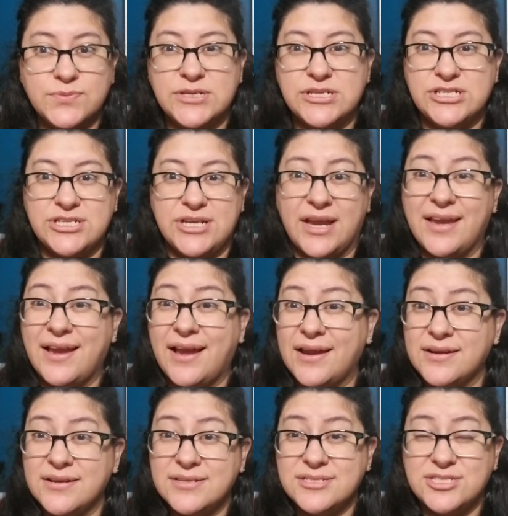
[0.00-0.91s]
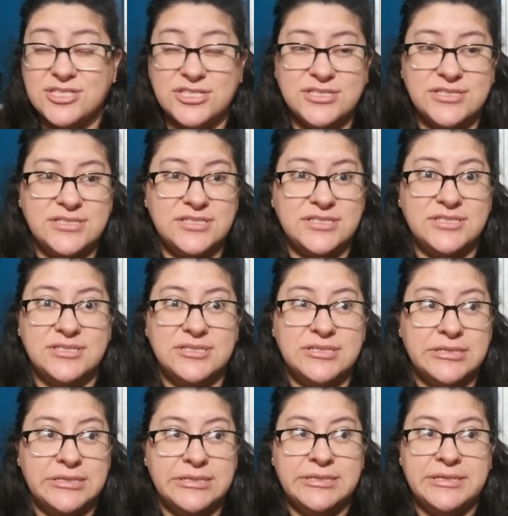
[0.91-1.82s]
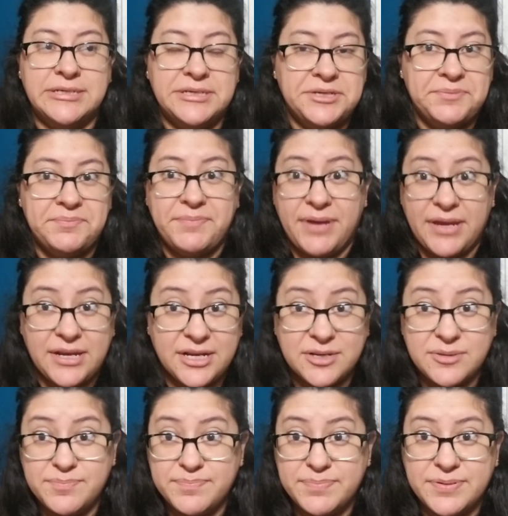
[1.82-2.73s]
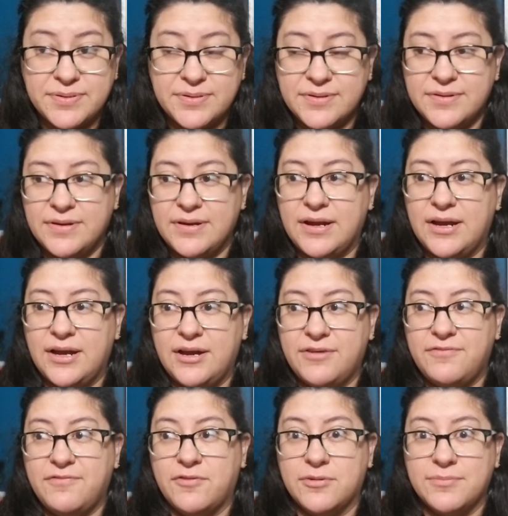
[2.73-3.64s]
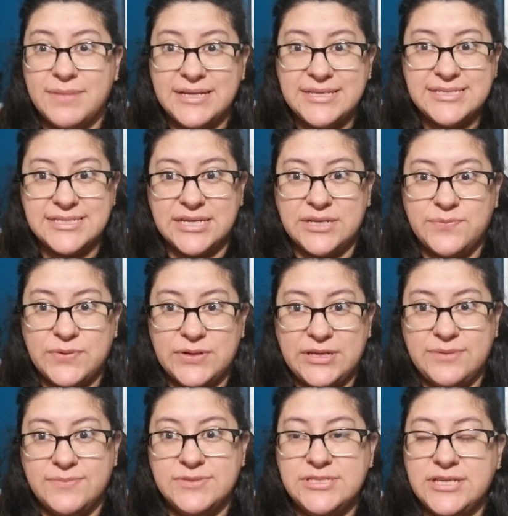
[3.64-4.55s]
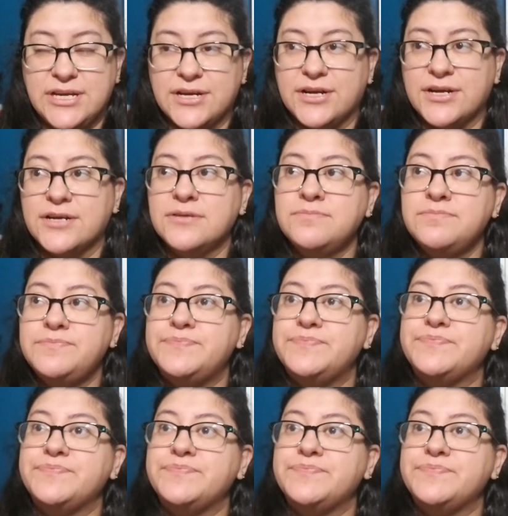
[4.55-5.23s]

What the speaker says: which I kind of just made up for my son when he was younger.